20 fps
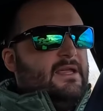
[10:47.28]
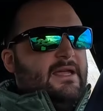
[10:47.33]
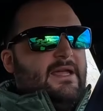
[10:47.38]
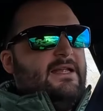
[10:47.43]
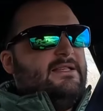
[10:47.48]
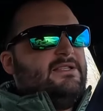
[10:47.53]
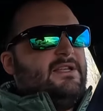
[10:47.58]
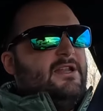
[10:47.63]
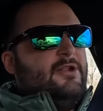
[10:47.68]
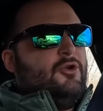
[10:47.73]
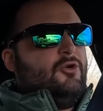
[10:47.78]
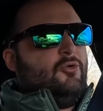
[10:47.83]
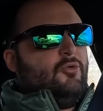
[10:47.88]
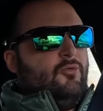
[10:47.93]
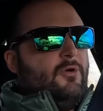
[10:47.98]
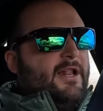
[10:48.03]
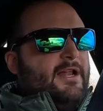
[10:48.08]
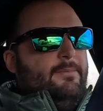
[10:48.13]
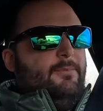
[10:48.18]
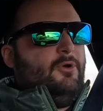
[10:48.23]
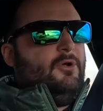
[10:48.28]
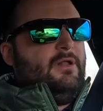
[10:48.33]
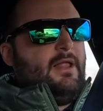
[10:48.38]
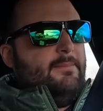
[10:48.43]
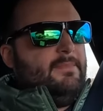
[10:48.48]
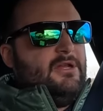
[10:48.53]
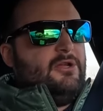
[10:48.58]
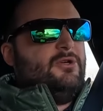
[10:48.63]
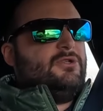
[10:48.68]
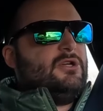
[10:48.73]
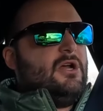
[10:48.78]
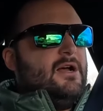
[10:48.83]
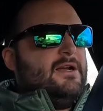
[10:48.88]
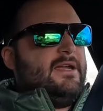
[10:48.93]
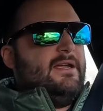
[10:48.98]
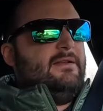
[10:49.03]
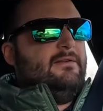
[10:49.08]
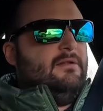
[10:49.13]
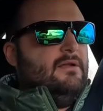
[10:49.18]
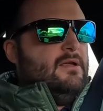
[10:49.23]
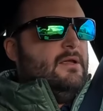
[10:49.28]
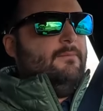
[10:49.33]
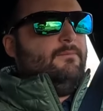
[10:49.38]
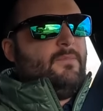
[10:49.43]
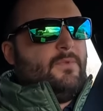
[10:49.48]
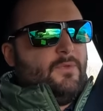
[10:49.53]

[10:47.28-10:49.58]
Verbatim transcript: it's an incredible, I mean, you're talking